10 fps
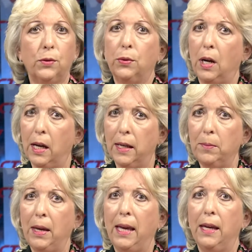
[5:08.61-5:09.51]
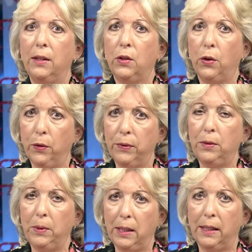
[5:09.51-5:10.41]
crime, and
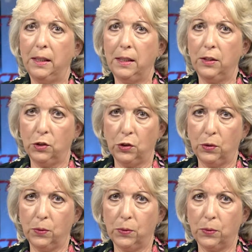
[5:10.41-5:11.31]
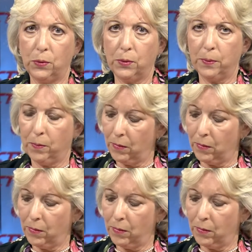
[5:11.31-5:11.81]
COVID related issues.